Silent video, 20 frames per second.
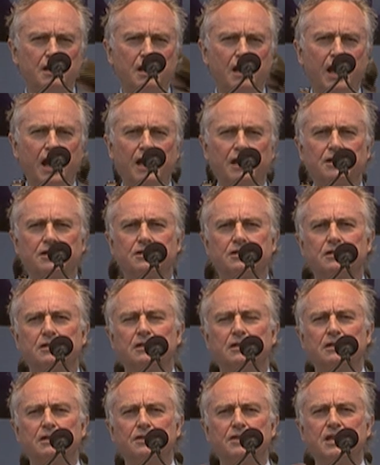and
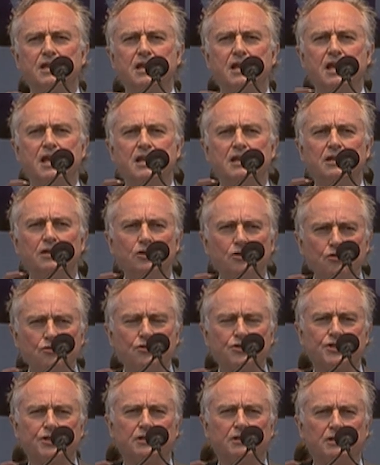the
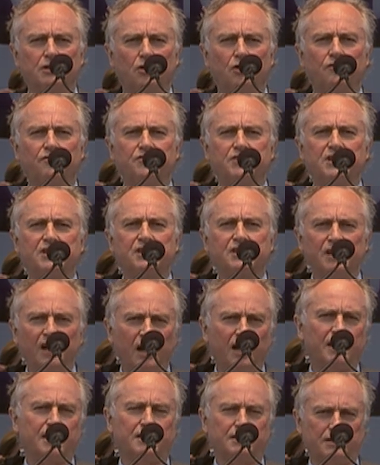illusion of
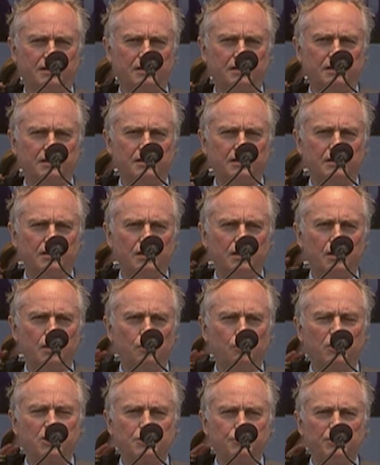design
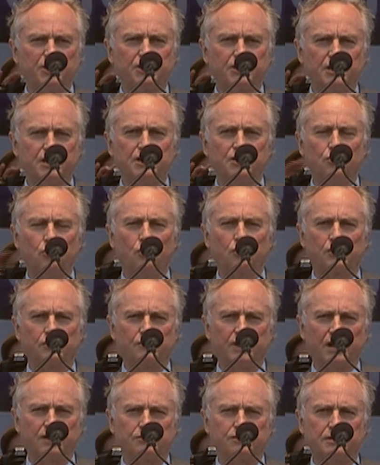which we see all
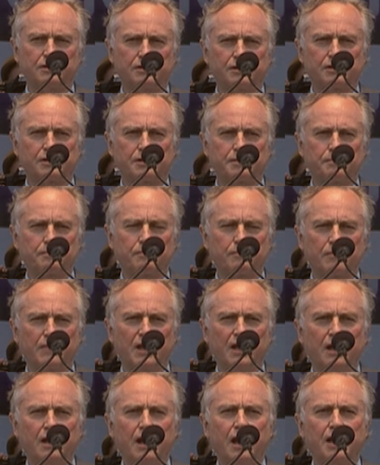around us,
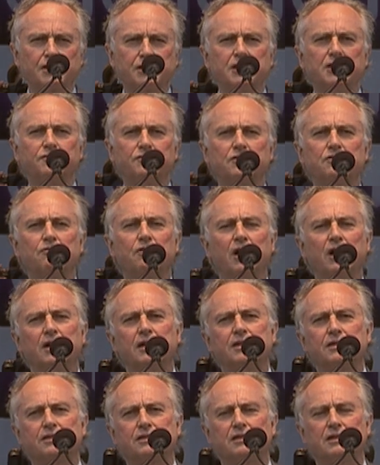has given
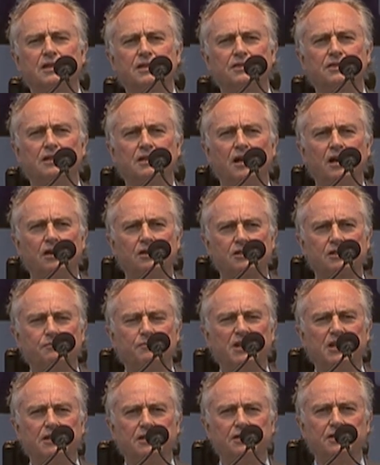rise in the last
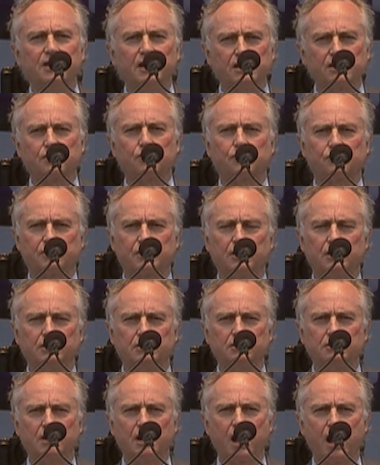million years or
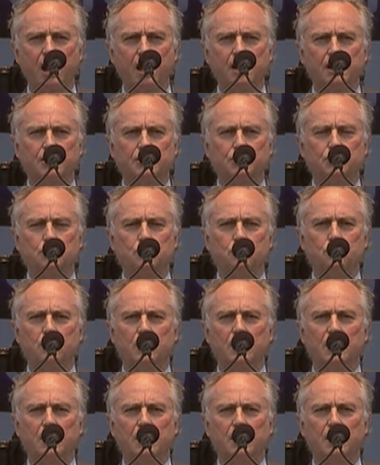so to
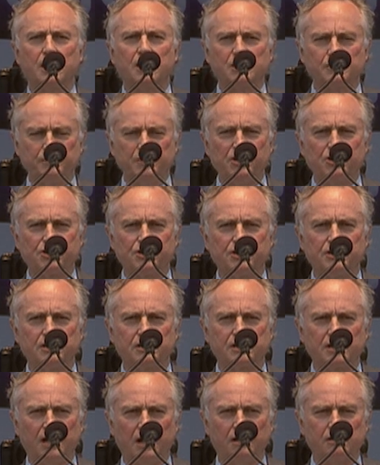a
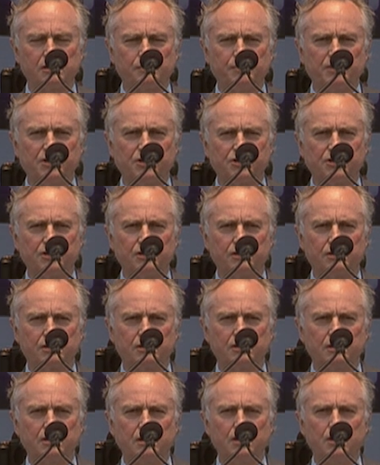species, our
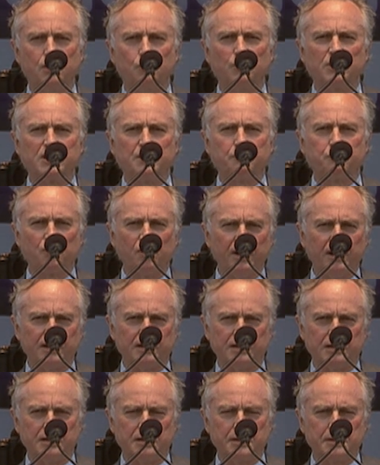species, with a
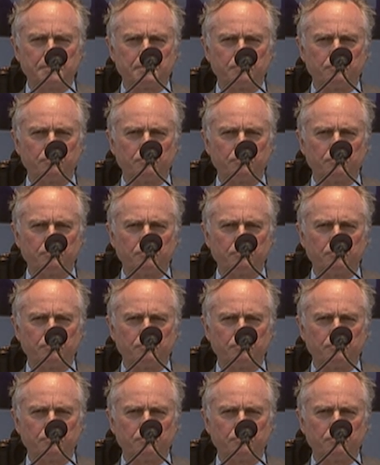brain